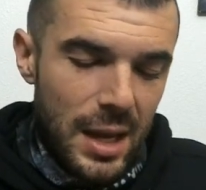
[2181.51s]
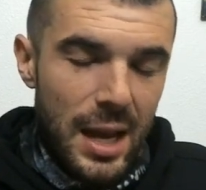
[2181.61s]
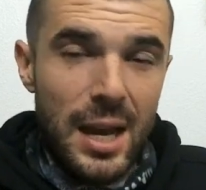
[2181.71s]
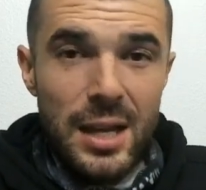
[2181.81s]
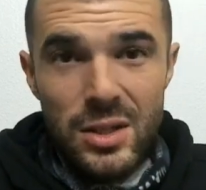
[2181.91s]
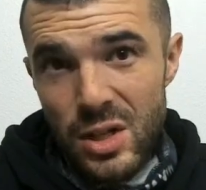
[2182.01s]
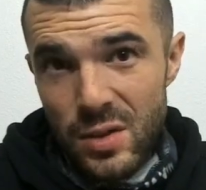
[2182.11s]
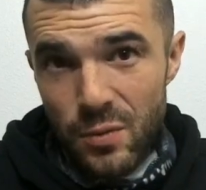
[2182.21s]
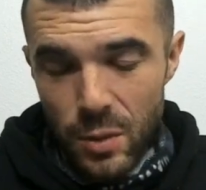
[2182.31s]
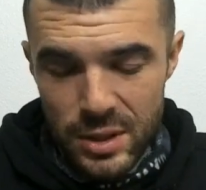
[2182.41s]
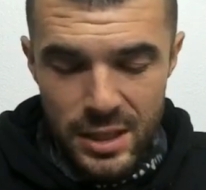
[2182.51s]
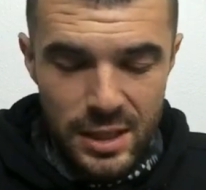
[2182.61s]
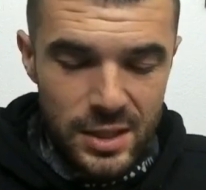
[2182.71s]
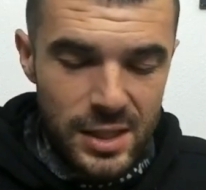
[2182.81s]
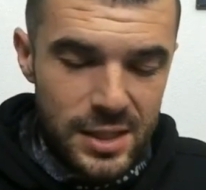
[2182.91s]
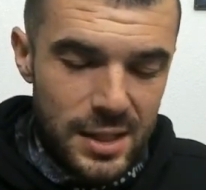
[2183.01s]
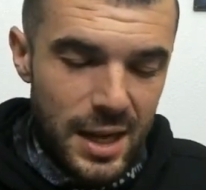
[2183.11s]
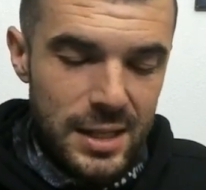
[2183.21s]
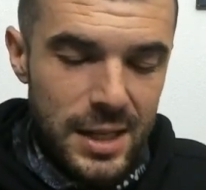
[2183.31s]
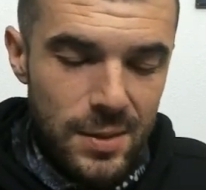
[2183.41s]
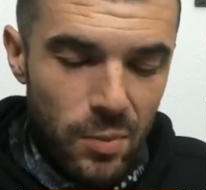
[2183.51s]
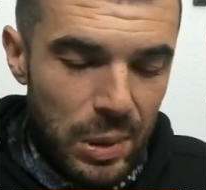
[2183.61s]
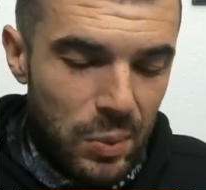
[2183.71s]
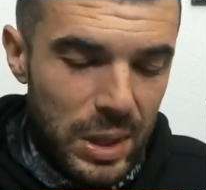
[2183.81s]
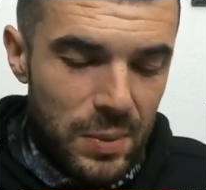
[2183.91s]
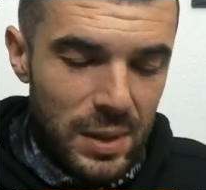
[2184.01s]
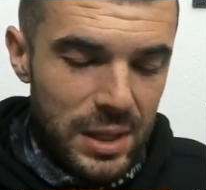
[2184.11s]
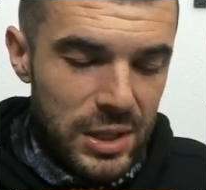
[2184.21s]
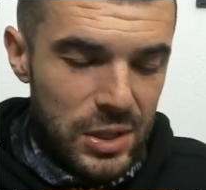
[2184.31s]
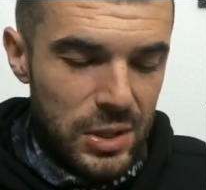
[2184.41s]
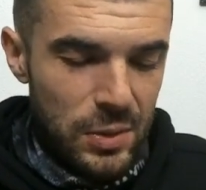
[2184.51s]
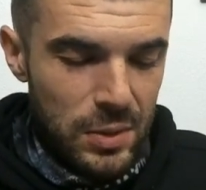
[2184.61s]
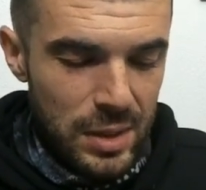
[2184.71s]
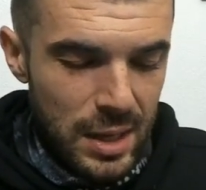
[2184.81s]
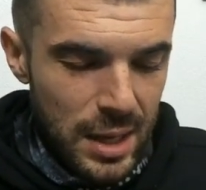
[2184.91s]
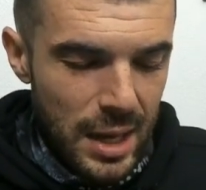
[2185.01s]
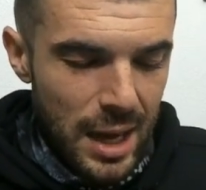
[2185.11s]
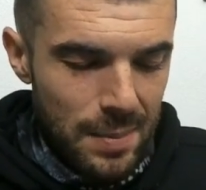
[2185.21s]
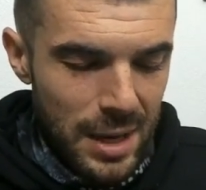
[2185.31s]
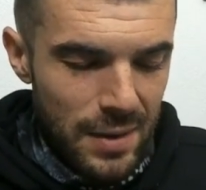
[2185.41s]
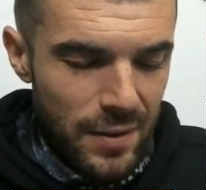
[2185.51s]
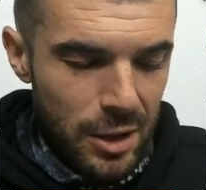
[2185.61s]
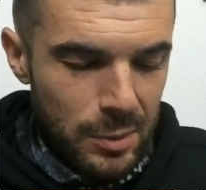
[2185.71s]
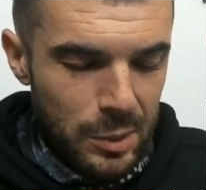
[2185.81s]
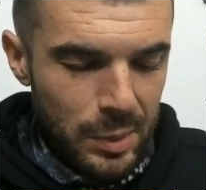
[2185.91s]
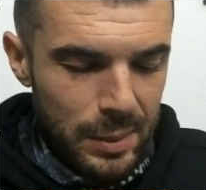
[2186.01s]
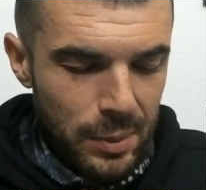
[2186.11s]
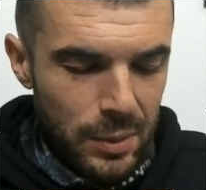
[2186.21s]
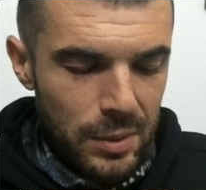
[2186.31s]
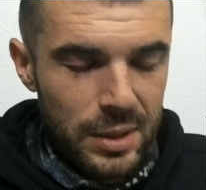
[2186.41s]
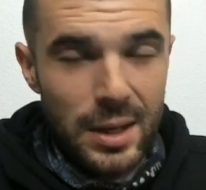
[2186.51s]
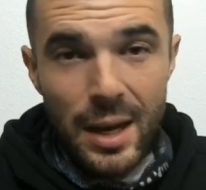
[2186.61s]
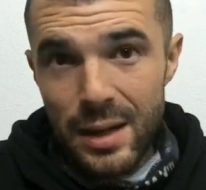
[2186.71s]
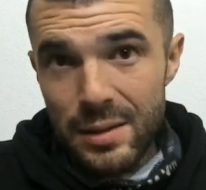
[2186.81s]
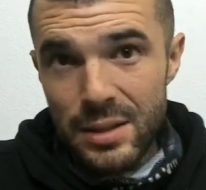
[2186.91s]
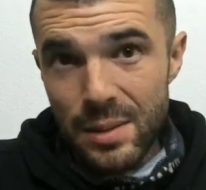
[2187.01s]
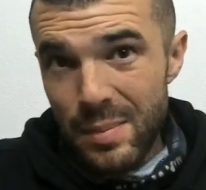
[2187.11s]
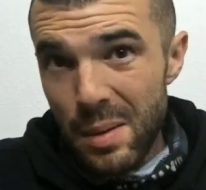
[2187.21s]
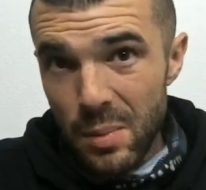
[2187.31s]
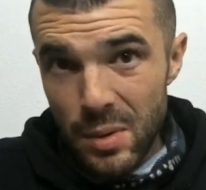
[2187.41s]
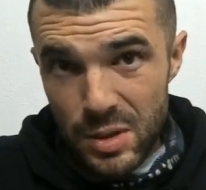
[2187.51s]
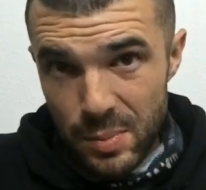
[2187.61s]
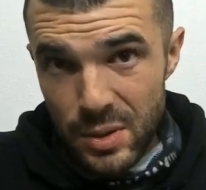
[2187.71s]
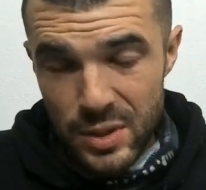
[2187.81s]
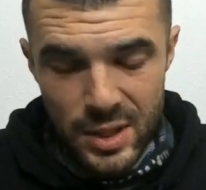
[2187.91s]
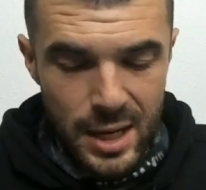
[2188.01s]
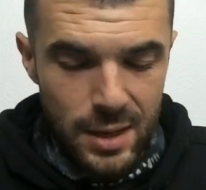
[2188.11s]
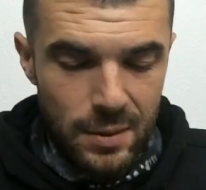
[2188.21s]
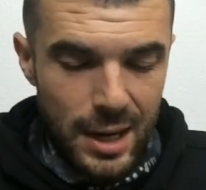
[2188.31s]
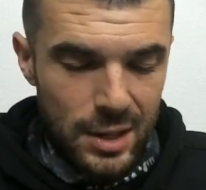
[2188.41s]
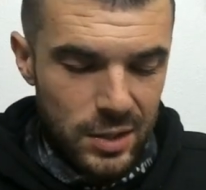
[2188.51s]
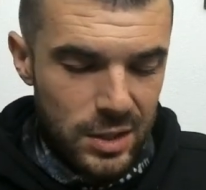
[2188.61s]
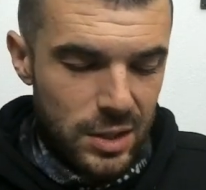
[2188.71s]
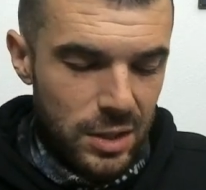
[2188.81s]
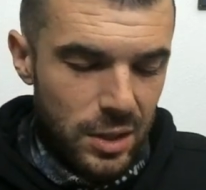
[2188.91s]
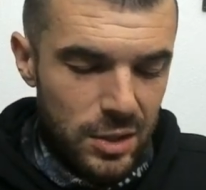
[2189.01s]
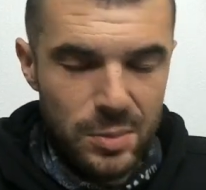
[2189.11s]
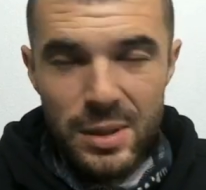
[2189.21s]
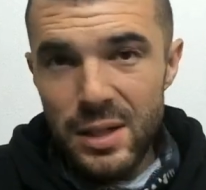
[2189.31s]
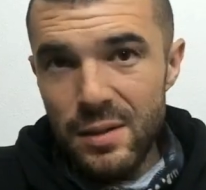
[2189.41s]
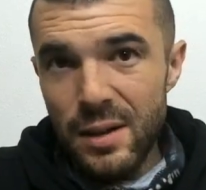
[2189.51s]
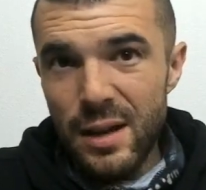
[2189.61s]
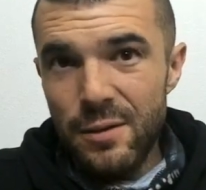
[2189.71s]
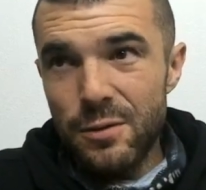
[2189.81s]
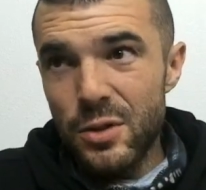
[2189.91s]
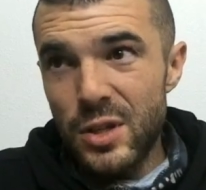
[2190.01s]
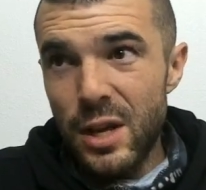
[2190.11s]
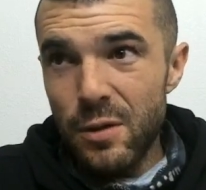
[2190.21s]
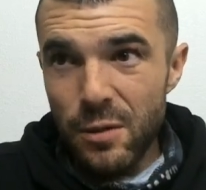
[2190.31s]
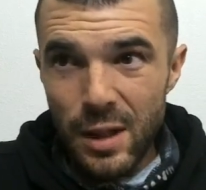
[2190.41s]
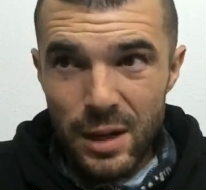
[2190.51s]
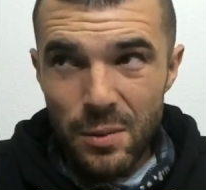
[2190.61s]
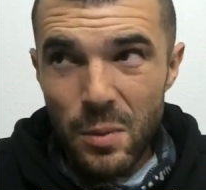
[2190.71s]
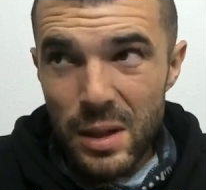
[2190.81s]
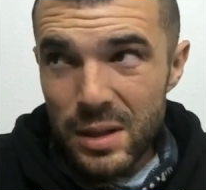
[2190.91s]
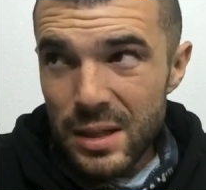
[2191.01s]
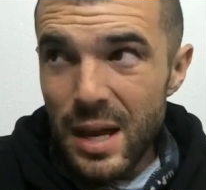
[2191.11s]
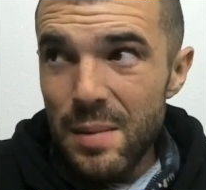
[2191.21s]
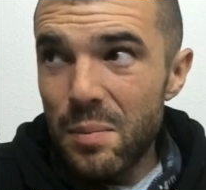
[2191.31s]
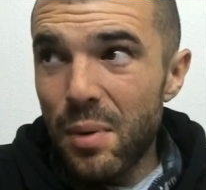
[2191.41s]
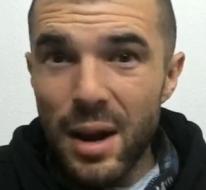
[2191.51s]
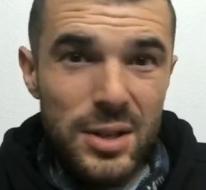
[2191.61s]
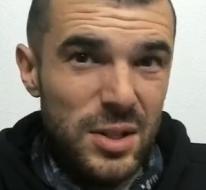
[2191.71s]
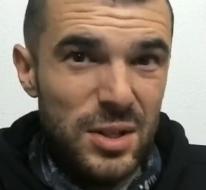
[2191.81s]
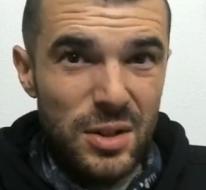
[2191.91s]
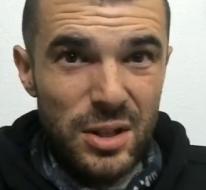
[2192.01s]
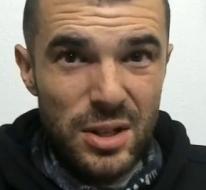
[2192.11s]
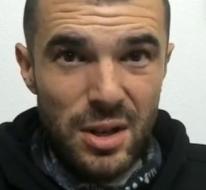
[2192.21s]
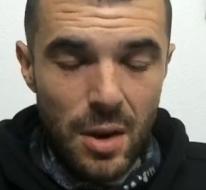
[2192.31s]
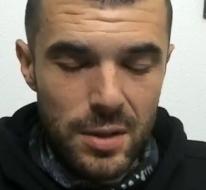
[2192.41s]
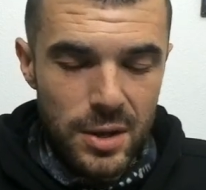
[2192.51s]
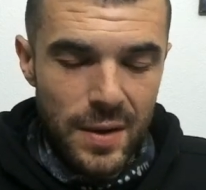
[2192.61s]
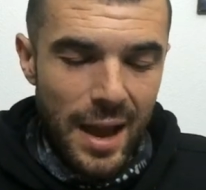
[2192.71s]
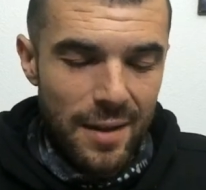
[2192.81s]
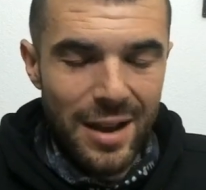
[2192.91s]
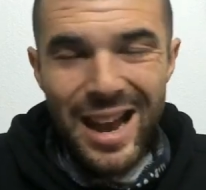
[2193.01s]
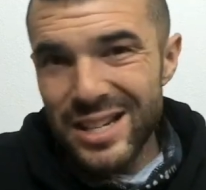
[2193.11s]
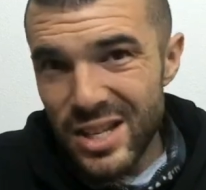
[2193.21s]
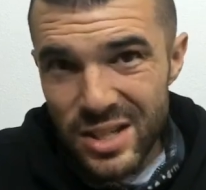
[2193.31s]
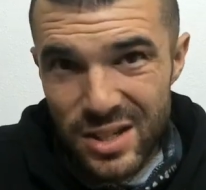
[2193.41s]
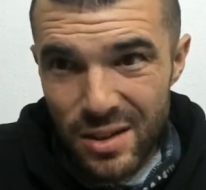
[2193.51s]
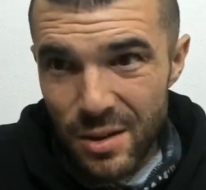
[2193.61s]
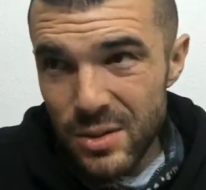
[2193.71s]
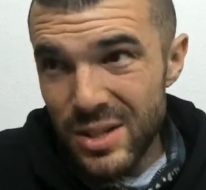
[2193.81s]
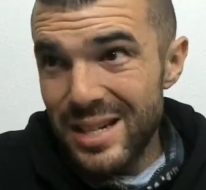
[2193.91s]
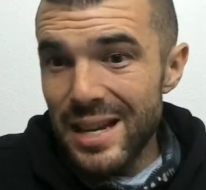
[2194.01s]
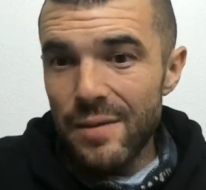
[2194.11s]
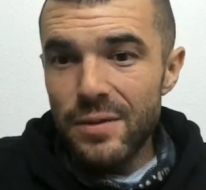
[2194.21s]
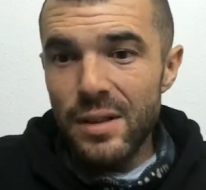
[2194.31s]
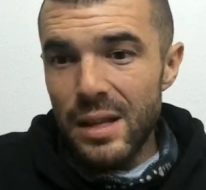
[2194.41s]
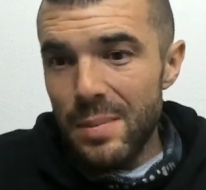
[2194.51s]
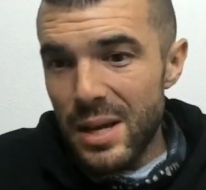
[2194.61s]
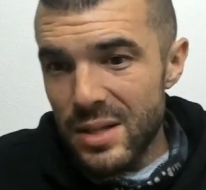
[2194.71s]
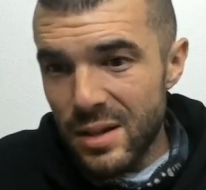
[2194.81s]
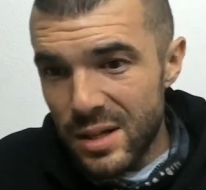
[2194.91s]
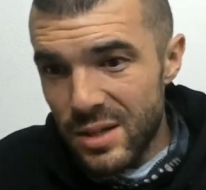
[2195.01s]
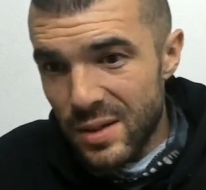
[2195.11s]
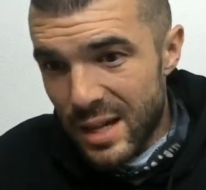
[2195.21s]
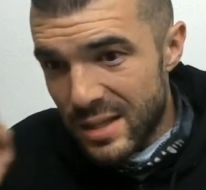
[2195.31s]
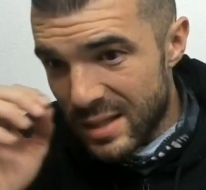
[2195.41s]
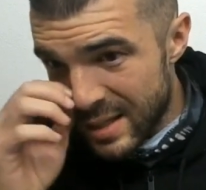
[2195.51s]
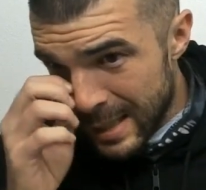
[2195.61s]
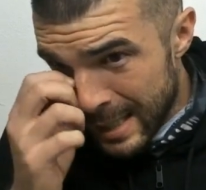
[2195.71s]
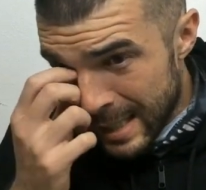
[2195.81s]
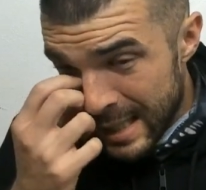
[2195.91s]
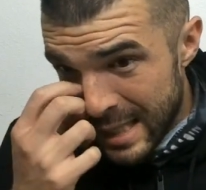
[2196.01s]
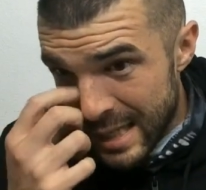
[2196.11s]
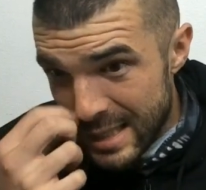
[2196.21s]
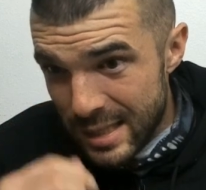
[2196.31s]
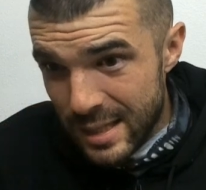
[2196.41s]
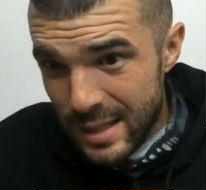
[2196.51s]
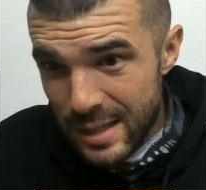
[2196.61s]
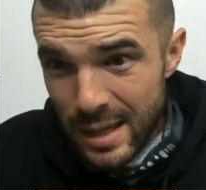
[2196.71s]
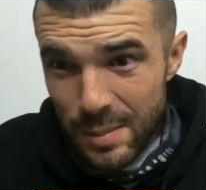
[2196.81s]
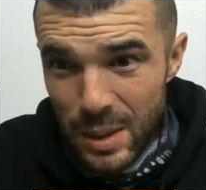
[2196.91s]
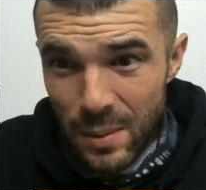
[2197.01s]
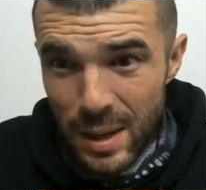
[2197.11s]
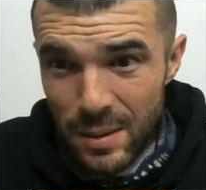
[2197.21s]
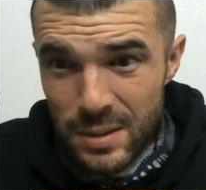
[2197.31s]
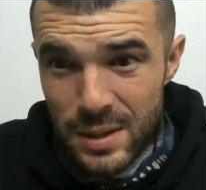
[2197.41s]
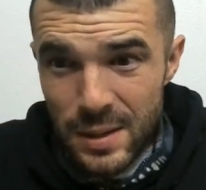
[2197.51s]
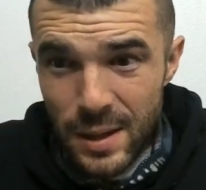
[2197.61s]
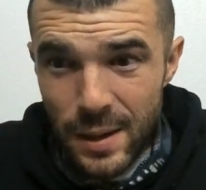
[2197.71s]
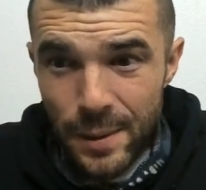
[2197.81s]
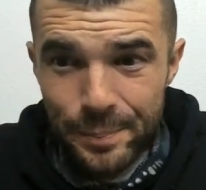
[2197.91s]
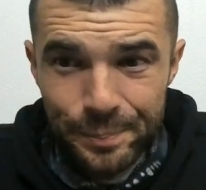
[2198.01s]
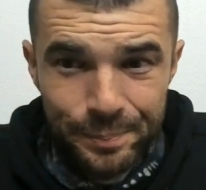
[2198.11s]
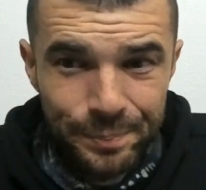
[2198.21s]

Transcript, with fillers: And season 14 and season 19 will be re released soon and made available to people, not to members per se. Well, actually, they'll just be uh, for sale for like a one-time price, and you're good to go. And then you have access to those indefinitely, basically. So that's that's uh, coming around. Um,